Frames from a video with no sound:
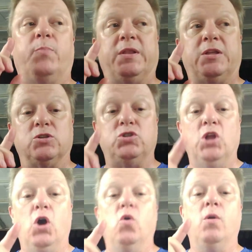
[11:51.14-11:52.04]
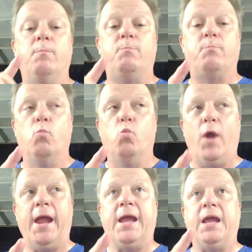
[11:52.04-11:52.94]
But there's no
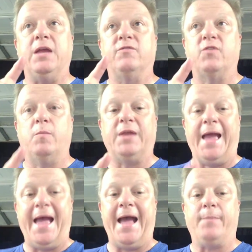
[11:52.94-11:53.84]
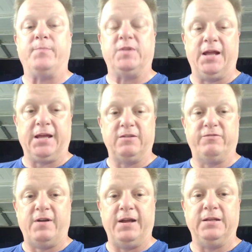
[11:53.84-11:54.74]
way from the app that I can
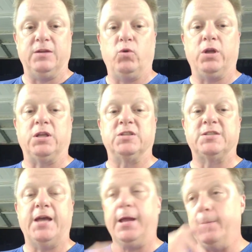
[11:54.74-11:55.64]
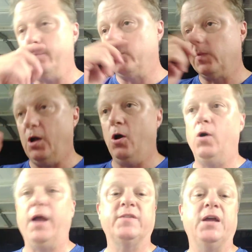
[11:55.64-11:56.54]
find that where you can say,
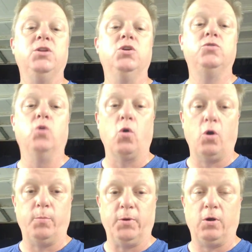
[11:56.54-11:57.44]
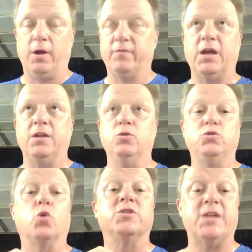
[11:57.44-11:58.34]
oh, I've got a new door open, or I've got a new
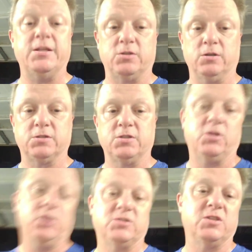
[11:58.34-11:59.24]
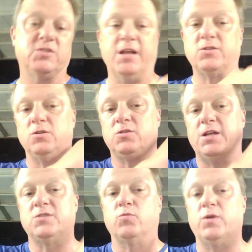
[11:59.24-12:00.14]
door sensor. It's a sensor. It
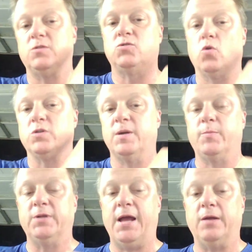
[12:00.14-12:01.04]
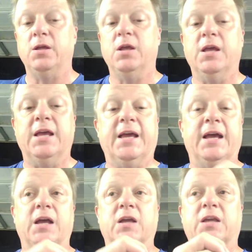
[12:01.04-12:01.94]
senses whether the door is up or down.
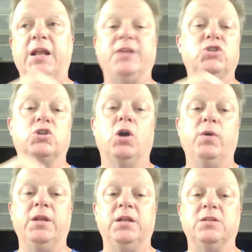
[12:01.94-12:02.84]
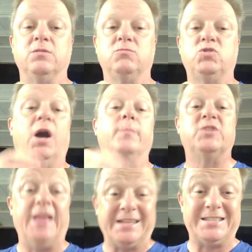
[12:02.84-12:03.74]
Can I just go in and jump
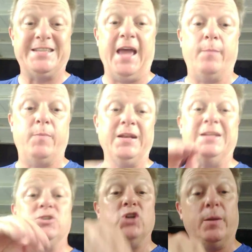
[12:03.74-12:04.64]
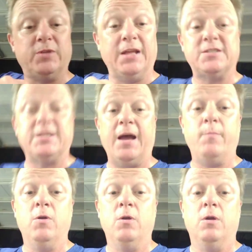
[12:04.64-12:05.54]
to that step? I need to jump
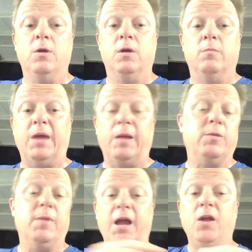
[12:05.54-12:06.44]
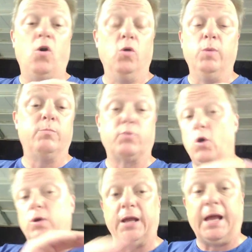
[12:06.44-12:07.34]
step. Maybe my old one
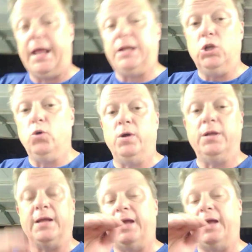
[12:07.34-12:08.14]
broke. I got a new one.